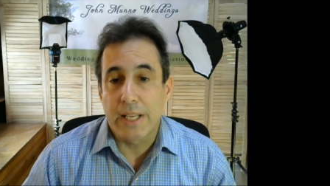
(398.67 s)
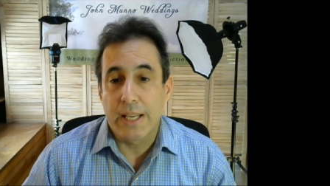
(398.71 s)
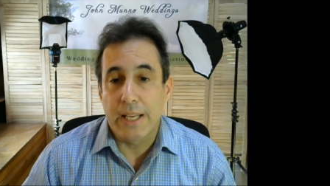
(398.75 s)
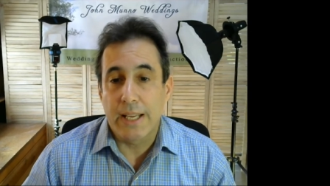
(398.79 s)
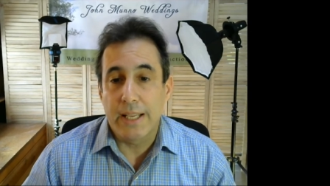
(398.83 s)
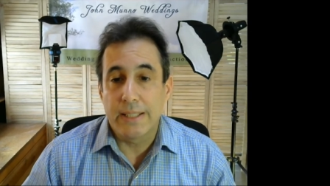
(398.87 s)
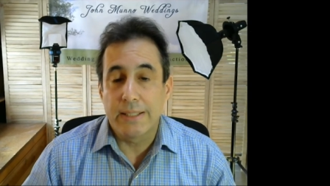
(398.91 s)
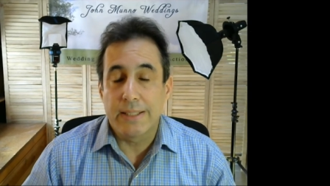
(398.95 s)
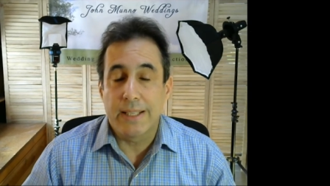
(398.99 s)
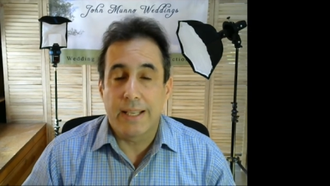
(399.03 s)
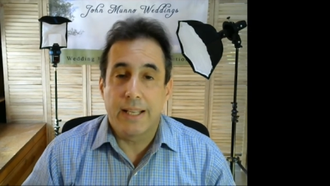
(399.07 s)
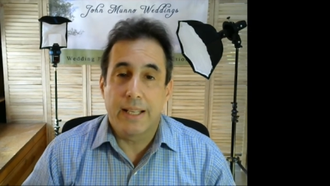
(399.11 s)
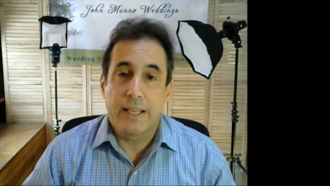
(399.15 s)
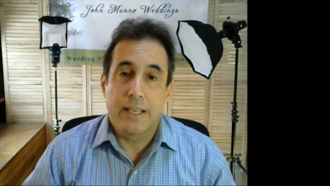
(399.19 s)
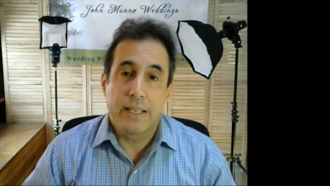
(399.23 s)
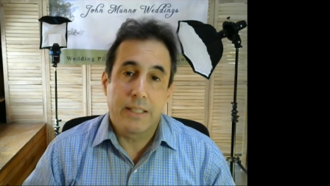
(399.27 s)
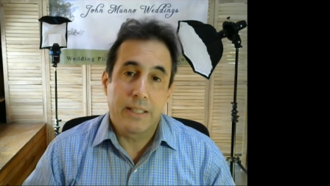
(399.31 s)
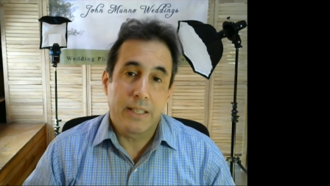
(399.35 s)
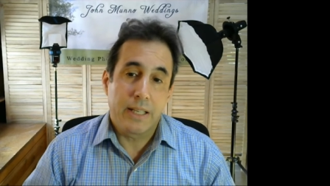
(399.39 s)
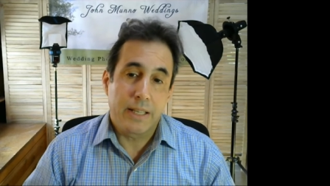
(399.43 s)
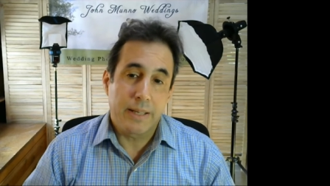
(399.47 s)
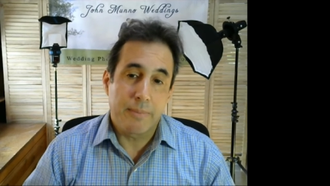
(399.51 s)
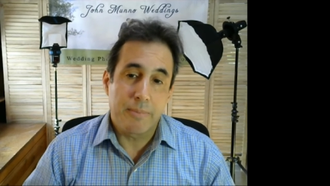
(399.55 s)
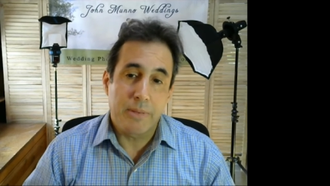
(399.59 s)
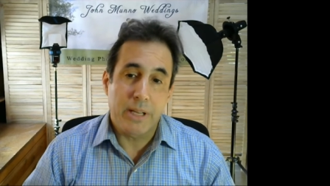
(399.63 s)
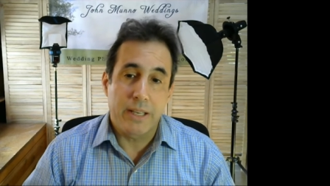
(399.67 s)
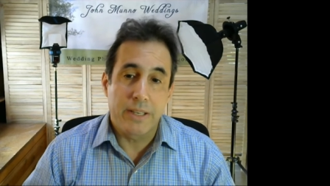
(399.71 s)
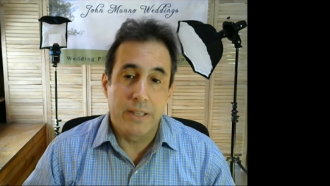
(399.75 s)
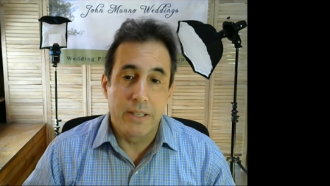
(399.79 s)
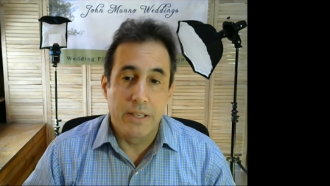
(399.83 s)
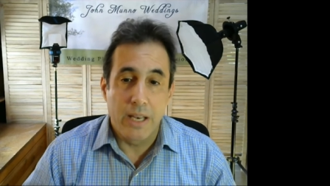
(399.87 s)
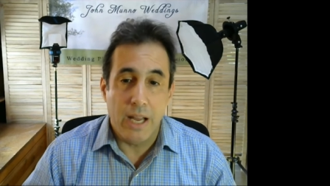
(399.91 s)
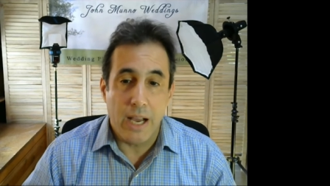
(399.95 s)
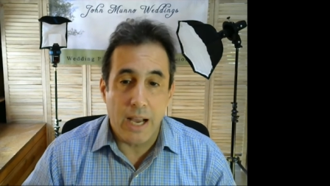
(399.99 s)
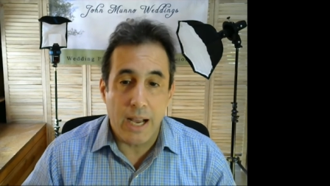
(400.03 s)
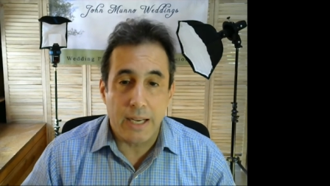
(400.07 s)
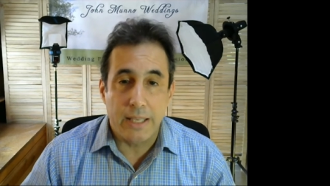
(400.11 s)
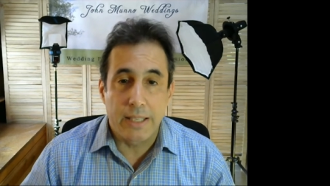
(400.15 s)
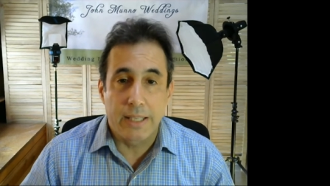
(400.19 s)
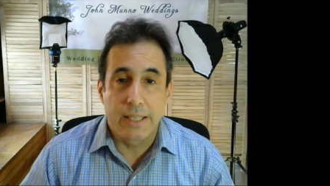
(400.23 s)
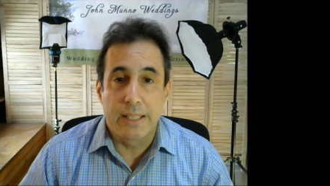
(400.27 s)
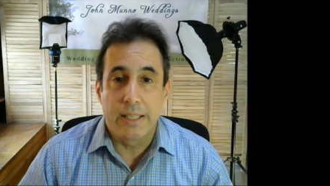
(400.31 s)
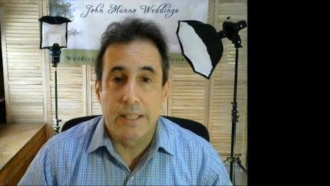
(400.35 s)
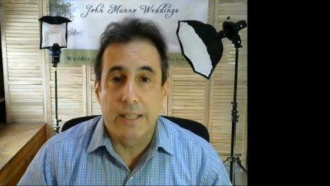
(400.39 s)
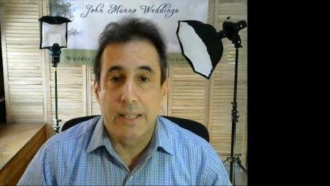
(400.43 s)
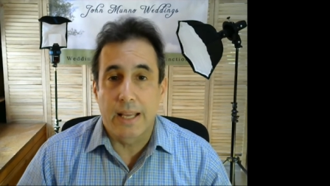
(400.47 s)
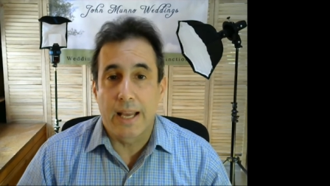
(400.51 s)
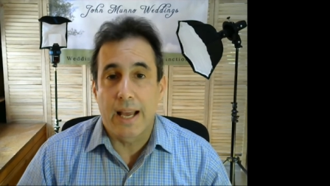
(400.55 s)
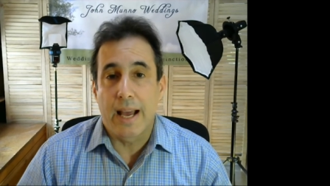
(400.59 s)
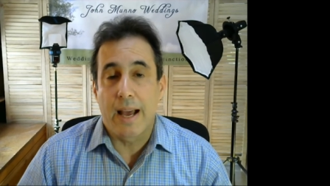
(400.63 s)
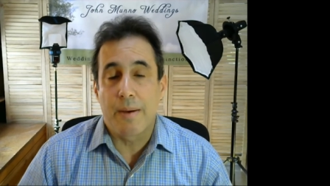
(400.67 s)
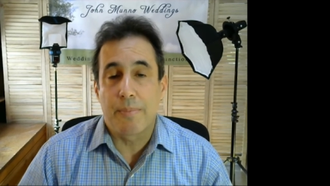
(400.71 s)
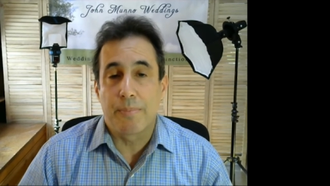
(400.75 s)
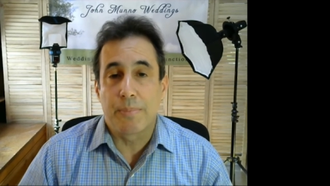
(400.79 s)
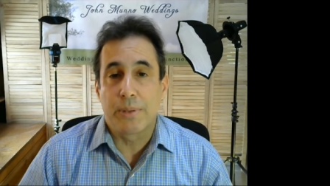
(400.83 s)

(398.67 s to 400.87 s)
And, and I'm not knocking that,